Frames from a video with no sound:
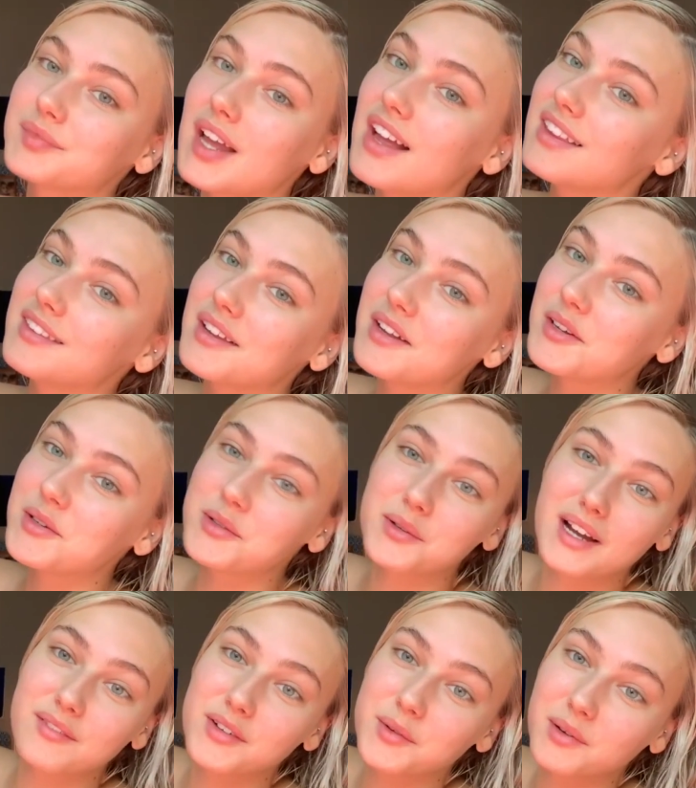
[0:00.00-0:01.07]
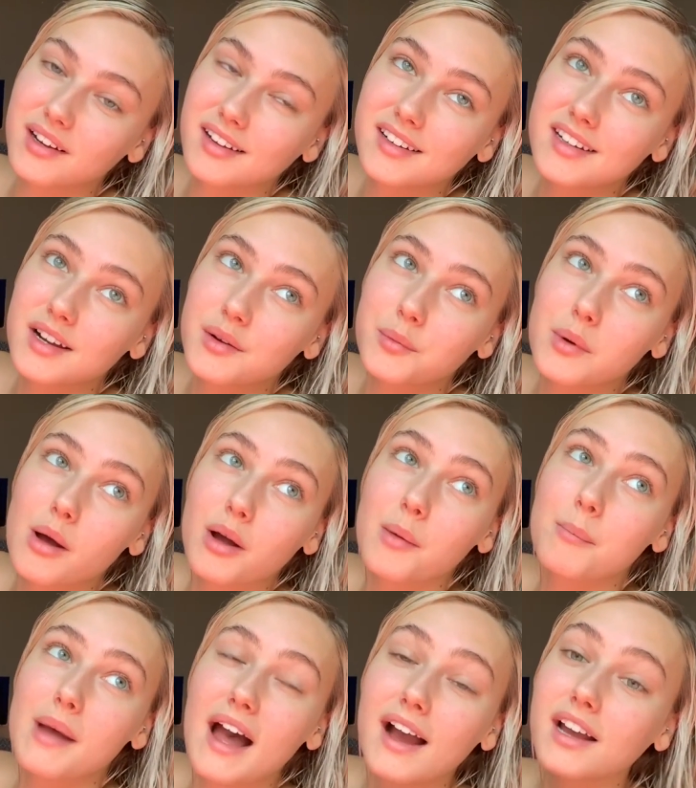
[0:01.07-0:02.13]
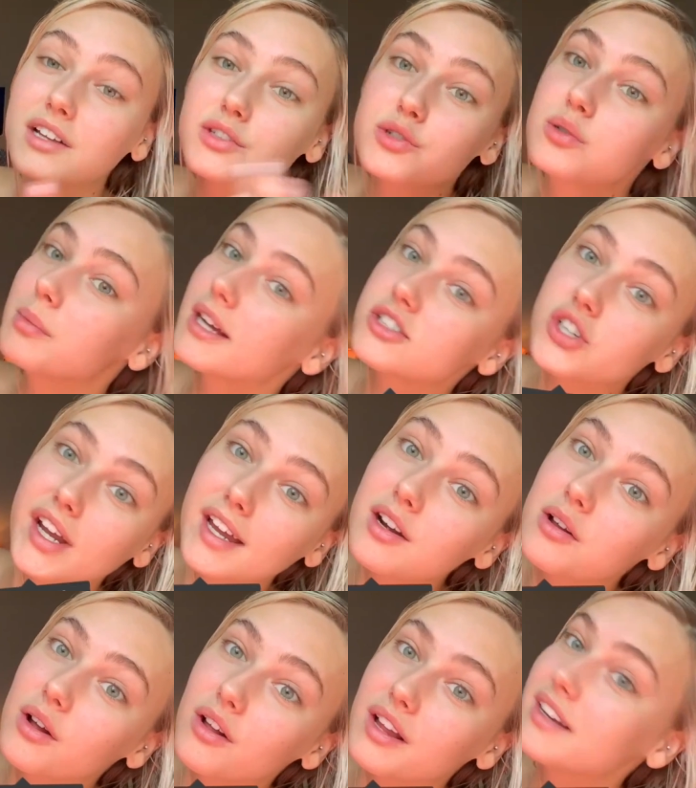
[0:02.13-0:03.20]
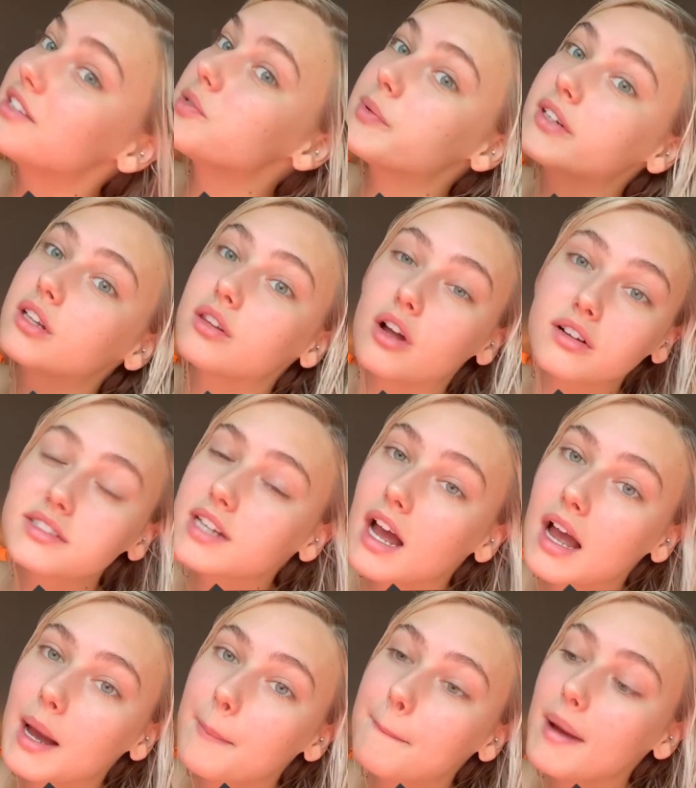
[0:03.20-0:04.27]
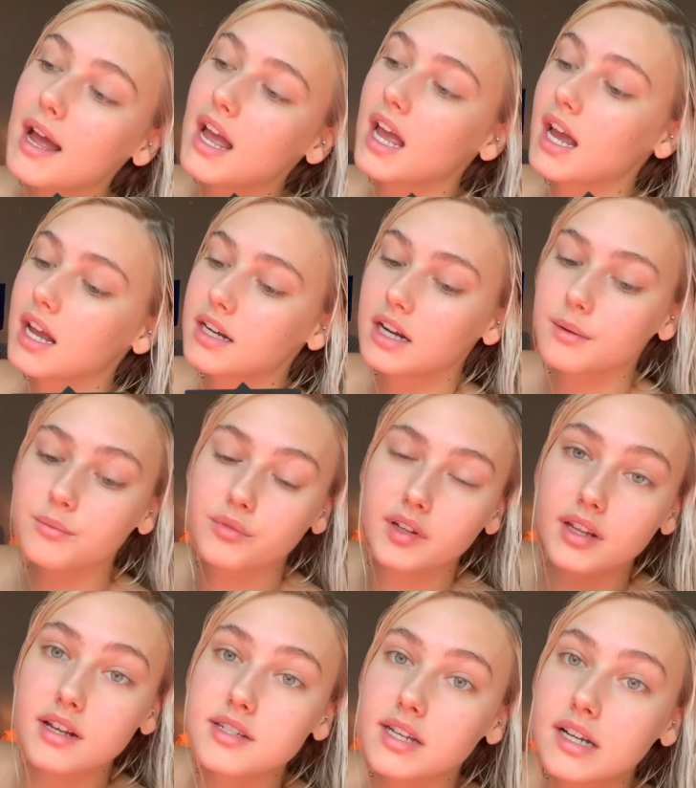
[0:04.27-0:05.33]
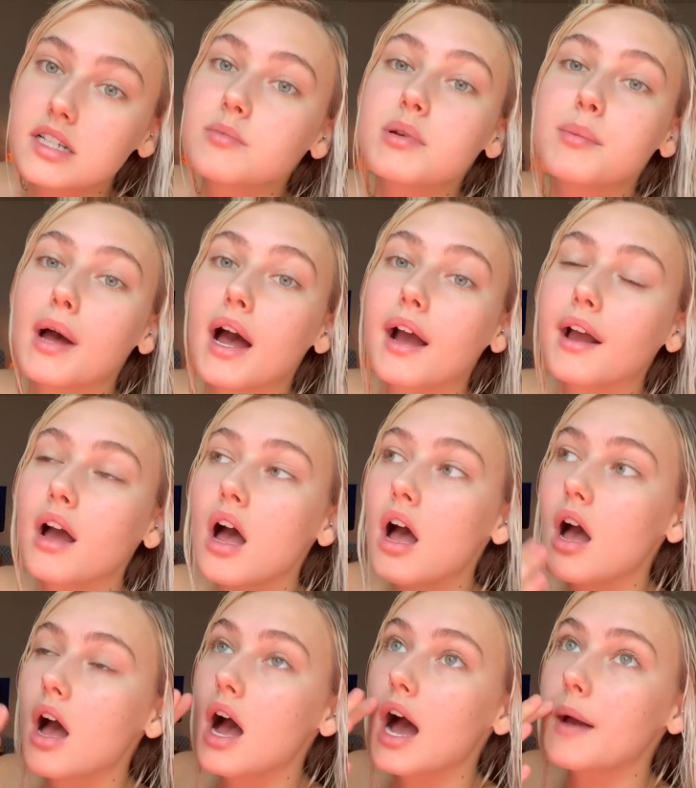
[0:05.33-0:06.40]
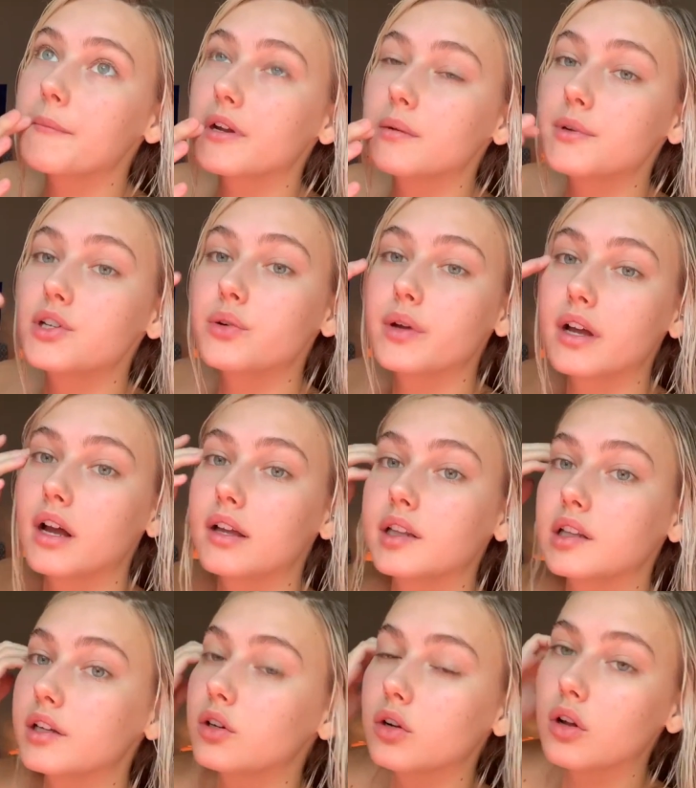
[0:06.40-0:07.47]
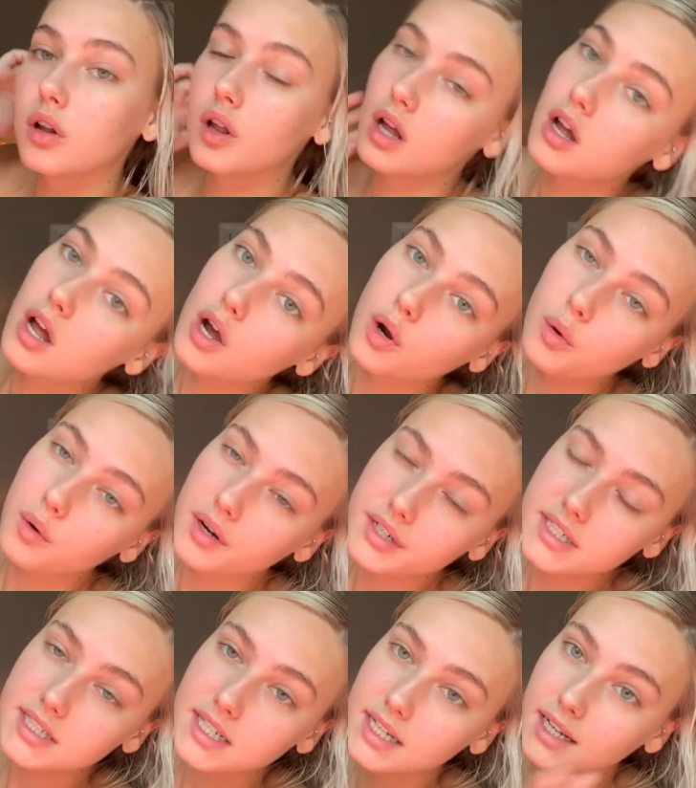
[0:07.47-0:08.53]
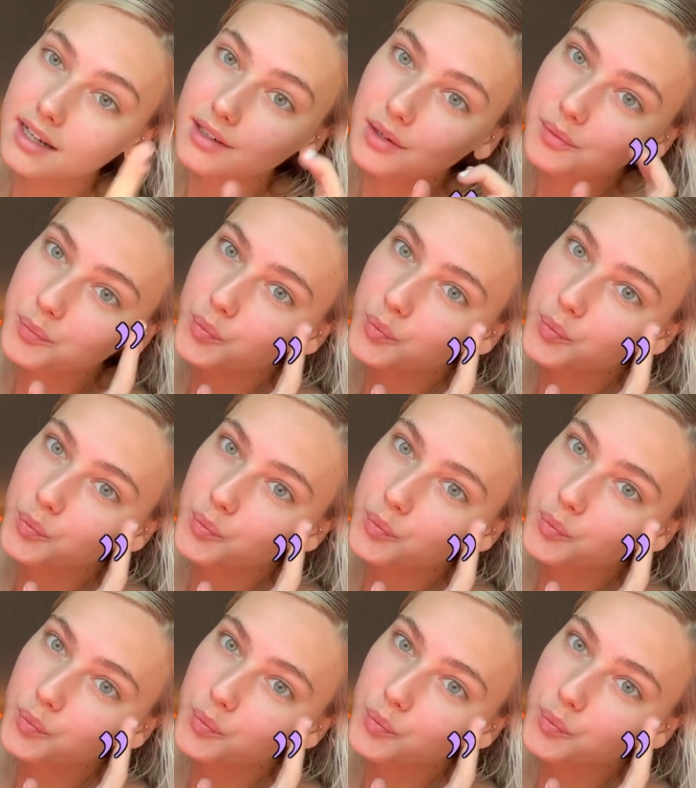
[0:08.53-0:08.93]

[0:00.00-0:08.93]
Hello everyone, welcome back to my channel. It has been a long time and I'm really excited to be back. I'm gonna be doing a little quarantine